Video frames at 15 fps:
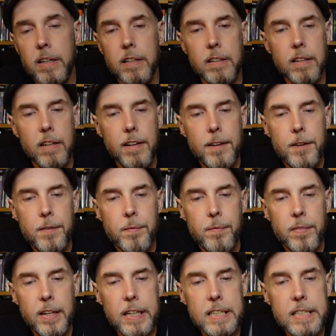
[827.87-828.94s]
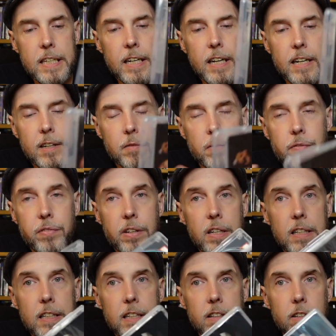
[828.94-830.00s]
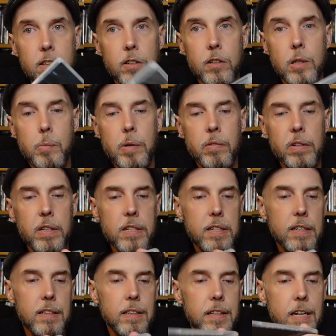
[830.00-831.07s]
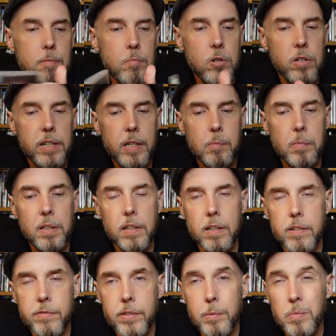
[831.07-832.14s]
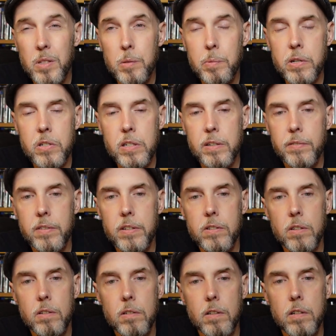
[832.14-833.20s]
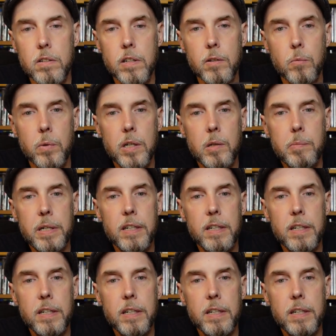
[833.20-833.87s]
And like I said, I have a feeling that they're going to be releasing a lot more Nick Millard films, especially if these are done well.